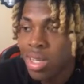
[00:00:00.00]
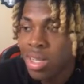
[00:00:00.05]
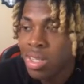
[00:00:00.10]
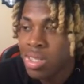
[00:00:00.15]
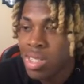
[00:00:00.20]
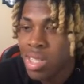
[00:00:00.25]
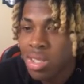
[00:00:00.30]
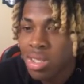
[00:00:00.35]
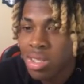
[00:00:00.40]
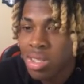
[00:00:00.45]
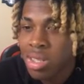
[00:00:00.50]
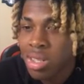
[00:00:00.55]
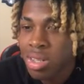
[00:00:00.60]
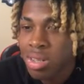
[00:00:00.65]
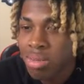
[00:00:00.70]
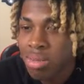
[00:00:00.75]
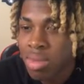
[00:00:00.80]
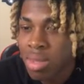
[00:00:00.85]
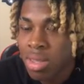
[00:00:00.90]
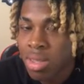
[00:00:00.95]
and intensity.
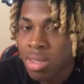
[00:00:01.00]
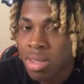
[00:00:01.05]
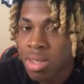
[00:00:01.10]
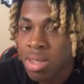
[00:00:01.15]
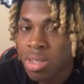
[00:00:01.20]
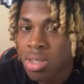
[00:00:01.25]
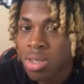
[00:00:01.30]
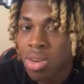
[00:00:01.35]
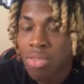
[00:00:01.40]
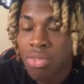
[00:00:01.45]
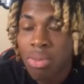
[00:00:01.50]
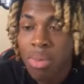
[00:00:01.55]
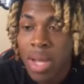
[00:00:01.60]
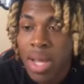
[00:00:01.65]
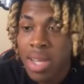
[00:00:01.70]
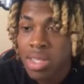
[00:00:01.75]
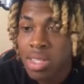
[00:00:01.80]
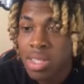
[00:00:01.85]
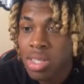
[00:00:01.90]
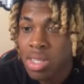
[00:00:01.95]
You know, from
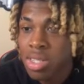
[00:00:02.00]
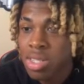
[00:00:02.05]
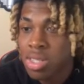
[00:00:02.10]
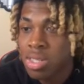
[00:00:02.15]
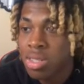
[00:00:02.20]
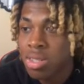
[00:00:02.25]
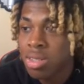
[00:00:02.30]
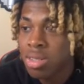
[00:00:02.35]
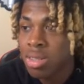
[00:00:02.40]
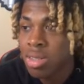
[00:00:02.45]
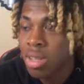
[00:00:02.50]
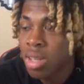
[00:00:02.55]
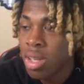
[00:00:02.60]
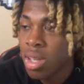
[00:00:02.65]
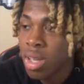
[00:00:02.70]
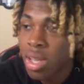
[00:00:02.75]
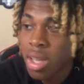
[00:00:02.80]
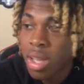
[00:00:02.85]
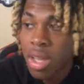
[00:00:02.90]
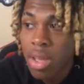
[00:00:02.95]
last season,
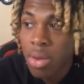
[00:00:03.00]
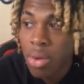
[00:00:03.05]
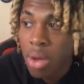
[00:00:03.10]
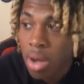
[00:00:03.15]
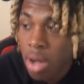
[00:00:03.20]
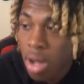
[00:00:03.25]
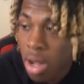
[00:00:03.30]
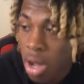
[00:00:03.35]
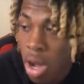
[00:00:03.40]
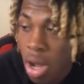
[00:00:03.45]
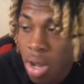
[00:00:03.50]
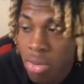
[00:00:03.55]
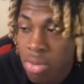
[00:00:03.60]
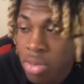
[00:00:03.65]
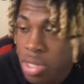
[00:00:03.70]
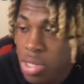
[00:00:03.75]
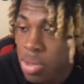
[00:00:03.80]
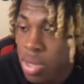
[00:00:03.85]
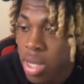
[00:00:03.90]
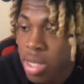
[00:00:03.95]
all, all of
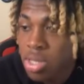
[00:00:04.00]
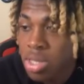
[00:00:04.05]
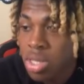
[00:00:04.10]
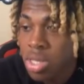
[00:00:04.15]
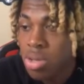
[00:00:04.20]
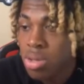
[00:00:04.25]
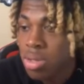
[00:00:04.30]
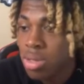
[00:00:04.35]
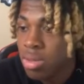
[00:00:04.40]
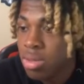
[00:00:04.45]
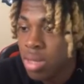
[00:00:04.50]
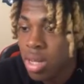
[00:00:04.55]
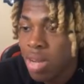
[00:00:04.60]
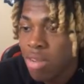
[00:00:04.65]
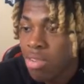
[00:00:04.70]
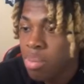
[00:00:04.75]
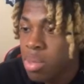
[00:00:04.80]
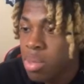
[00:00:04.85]
us were executing in every